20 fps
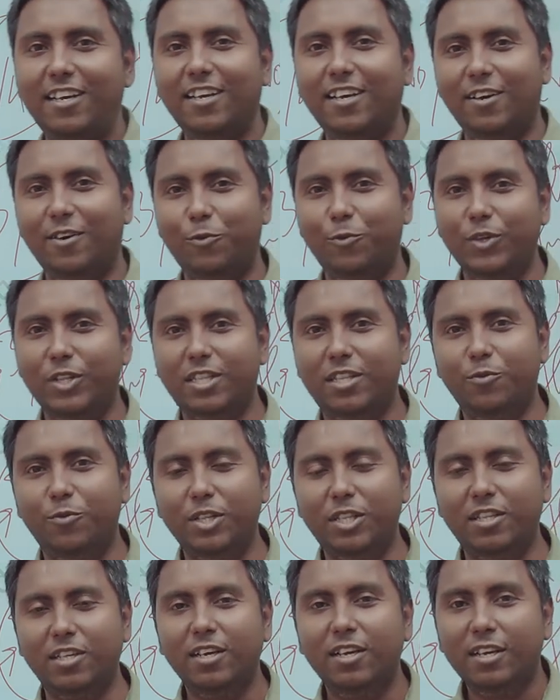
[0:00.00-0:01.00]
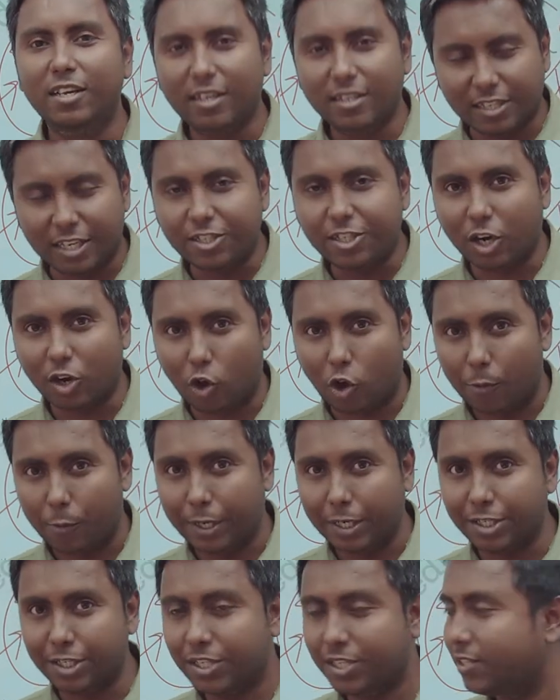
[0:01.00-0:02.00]
uh, with with central
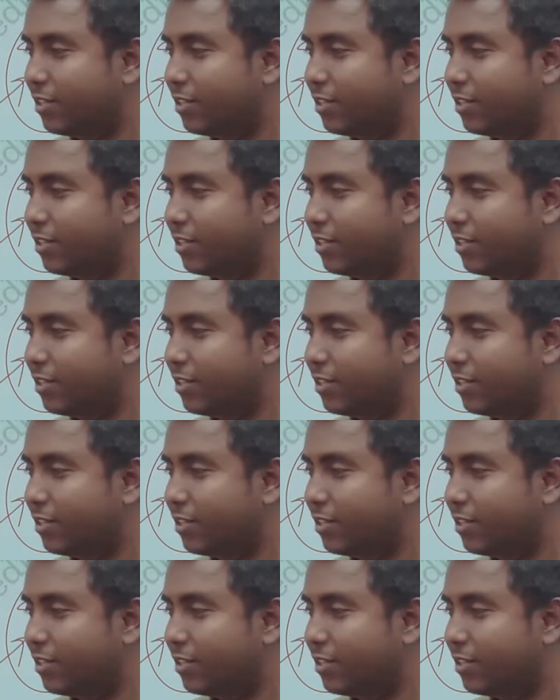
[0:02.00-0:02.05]
government?